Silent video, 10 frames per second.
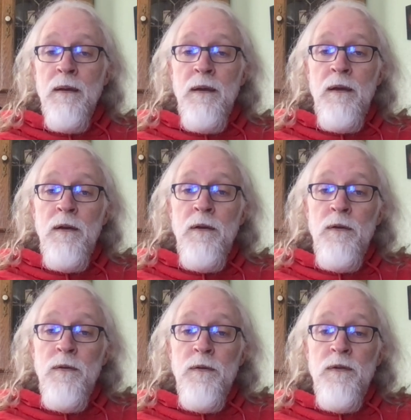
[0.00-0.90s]

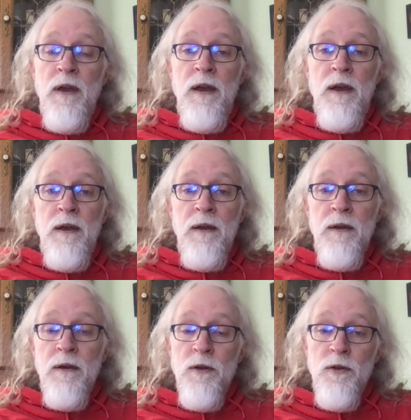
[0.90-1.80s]
is
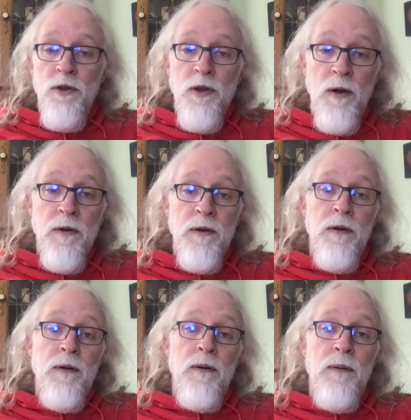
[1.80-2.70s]
a Shona
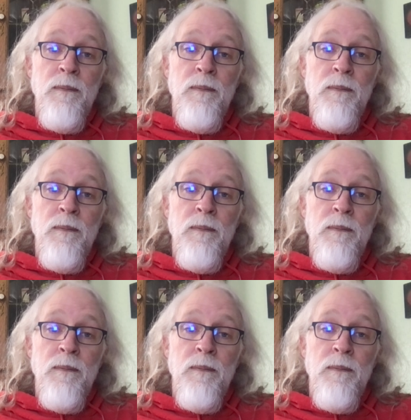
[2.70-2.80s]
girl,